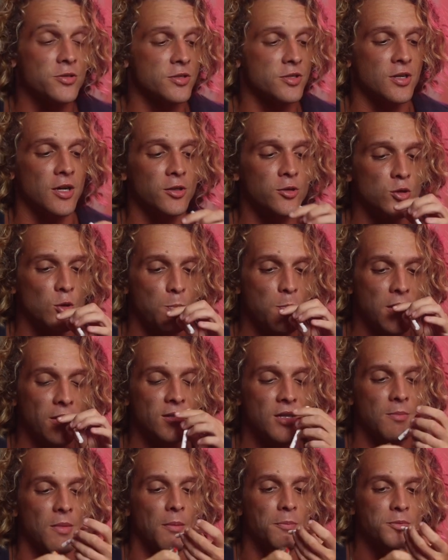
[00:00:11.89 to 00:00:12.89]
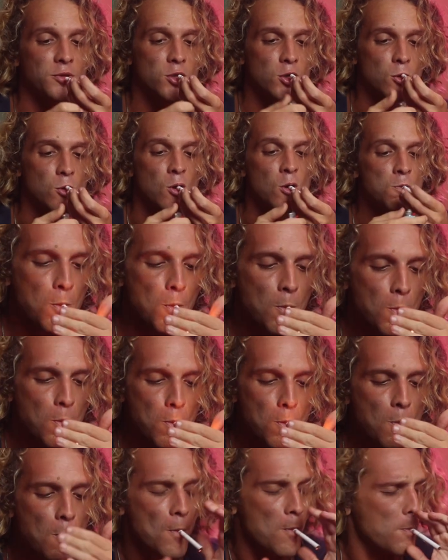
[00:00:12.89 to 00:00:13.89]
you start to pick them up too?
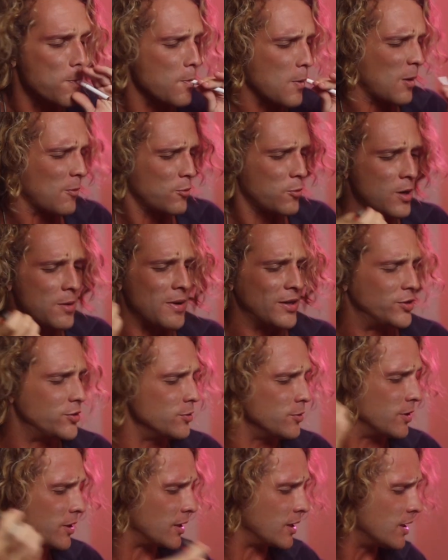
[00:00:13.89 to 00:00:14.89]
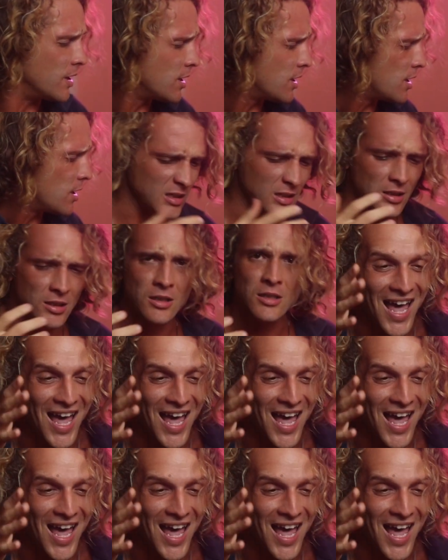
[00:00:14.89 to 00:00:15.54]
What am I doing? Ugh.